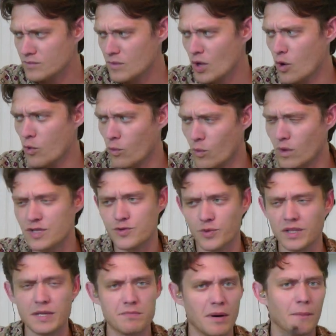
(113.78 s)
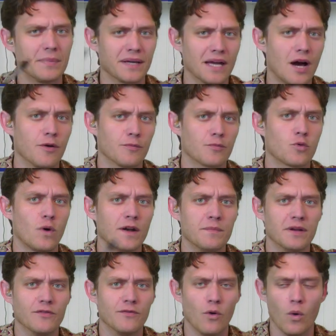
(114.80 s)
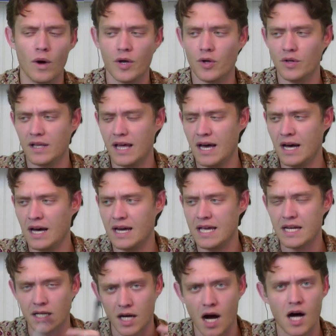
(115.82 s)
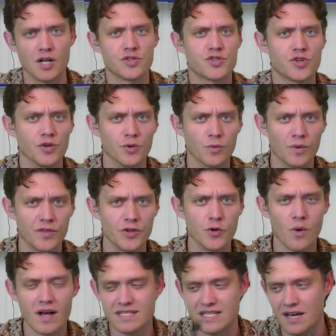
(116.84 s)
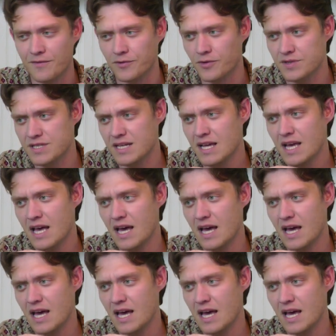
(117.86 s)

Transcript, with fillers: was really pumping out quite a bit of oil uh, in concert with U S efforts.